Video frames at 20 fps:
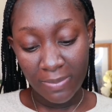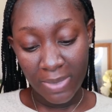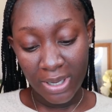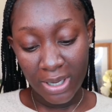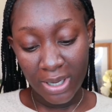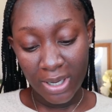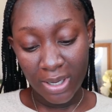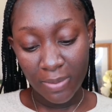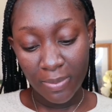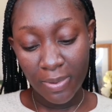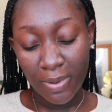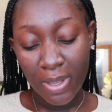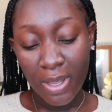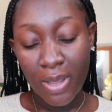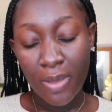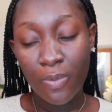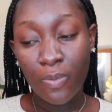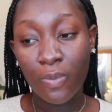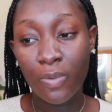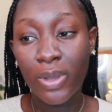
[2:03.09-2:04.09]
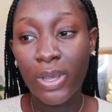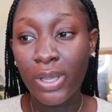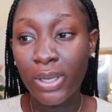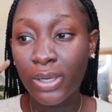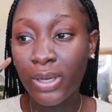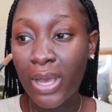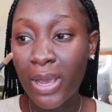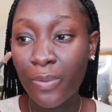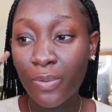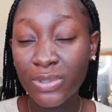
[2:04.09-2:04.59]
makeup,
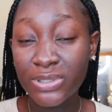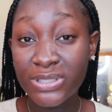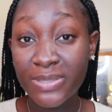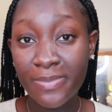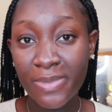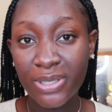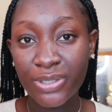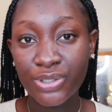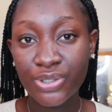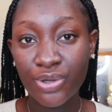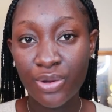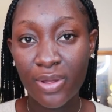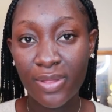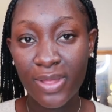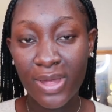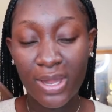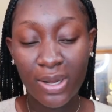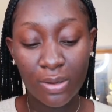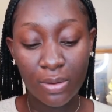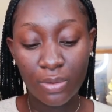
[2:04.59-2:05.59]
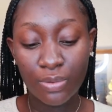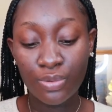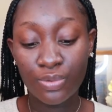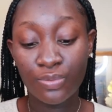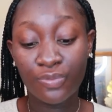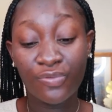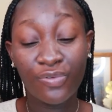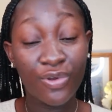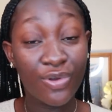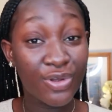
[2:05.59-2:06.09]
when I want to make sure that
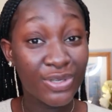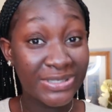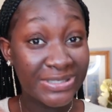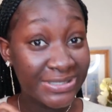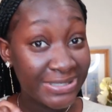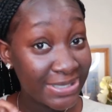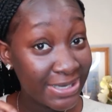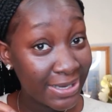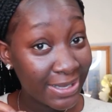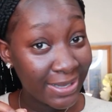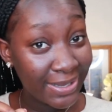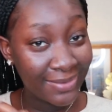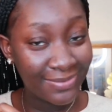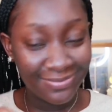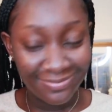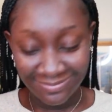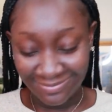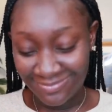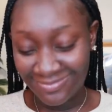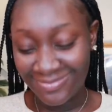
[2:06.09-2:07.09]
for concealer